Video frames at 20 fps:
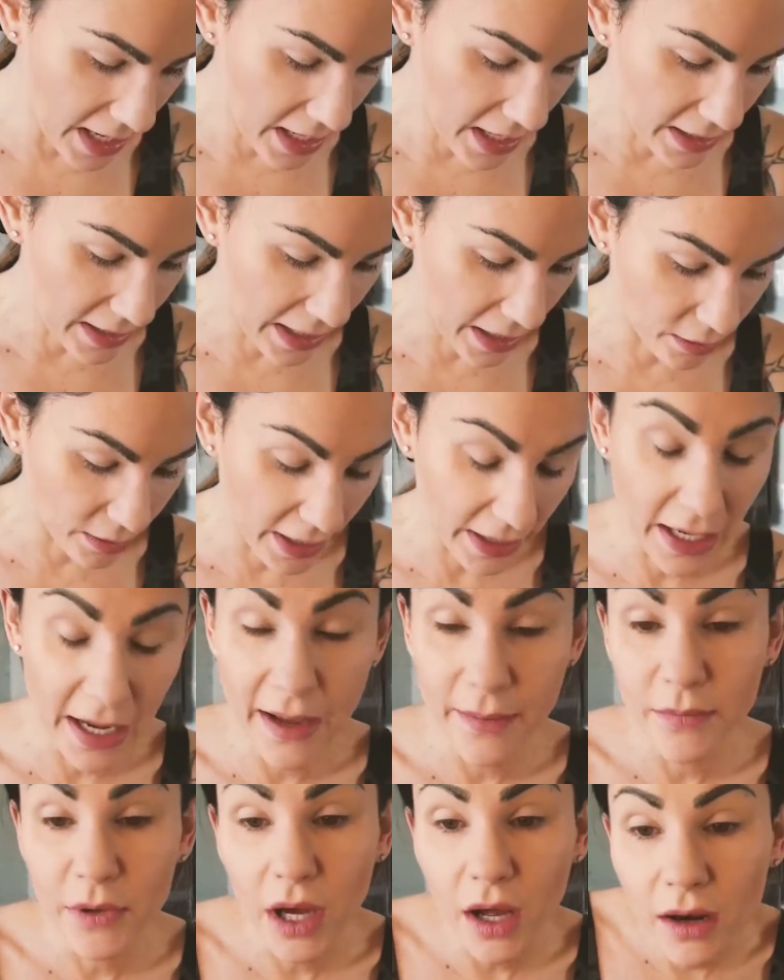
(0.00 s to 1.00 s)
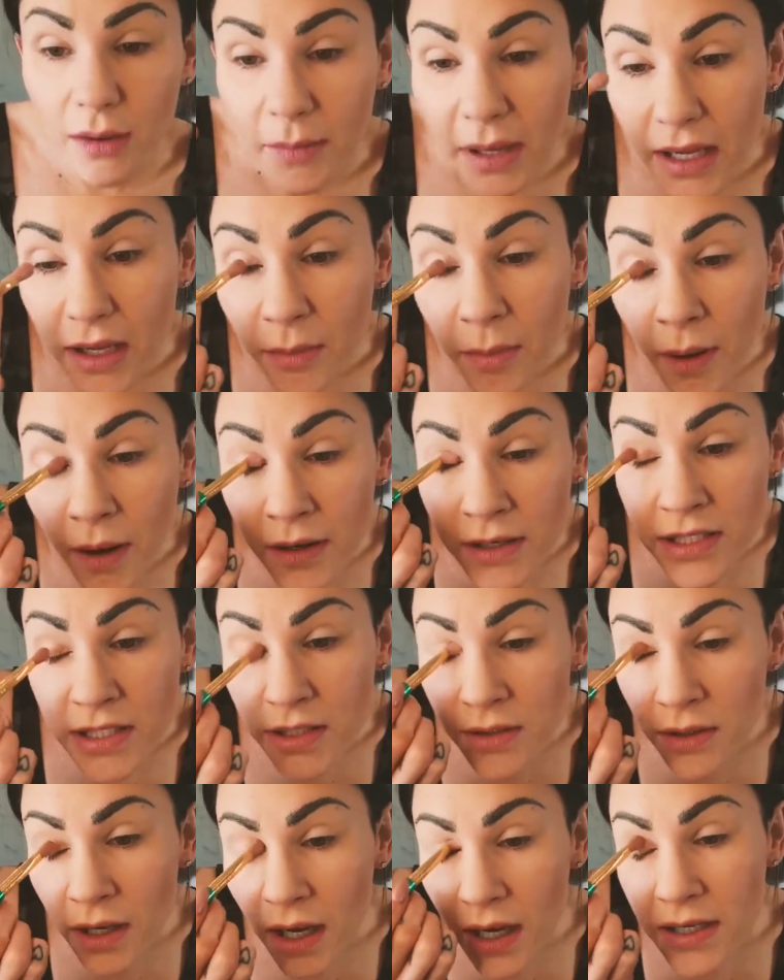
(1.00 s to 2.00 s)
Now, like, I'm not a makeup artist,
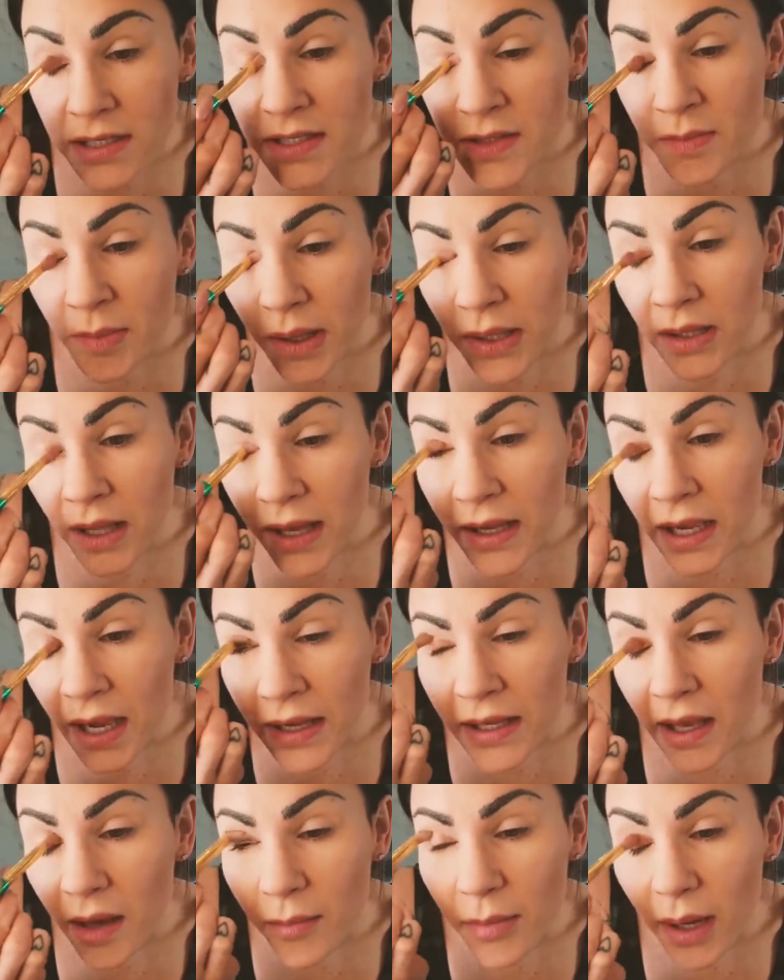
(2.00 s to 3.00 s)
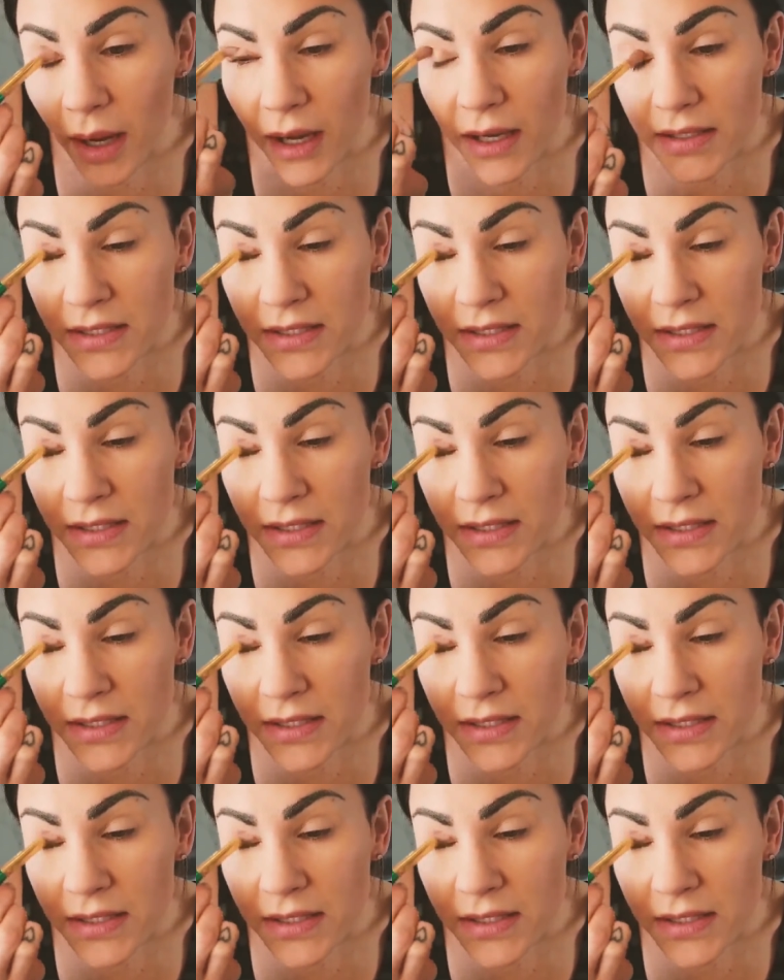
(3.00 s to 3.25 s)
you guys, but like I get by.